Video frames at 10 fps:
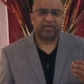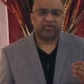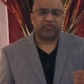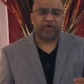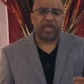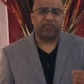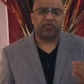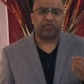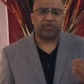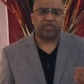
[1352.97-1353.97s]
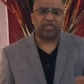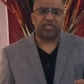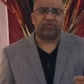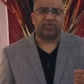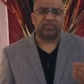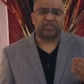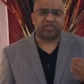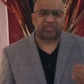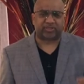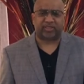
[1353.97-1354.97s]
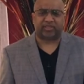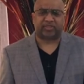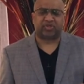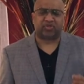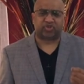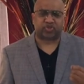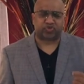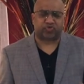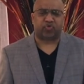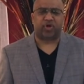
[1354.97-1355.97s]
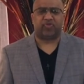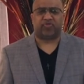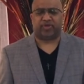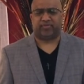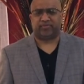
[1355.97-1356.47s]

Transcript: they will even seek to destroy them.